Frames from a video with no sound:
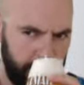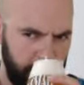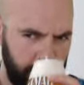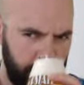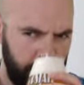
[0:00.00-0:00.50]

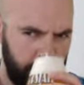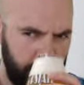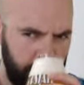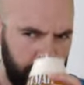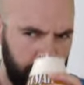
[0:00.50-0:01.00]

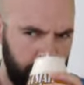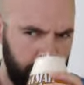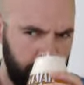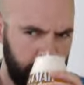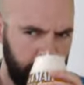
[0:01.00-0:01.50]

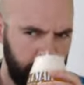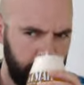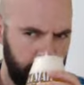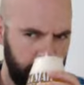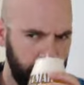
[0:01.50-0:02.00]

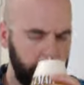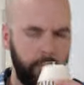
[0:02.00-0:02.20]
Nobody speaks.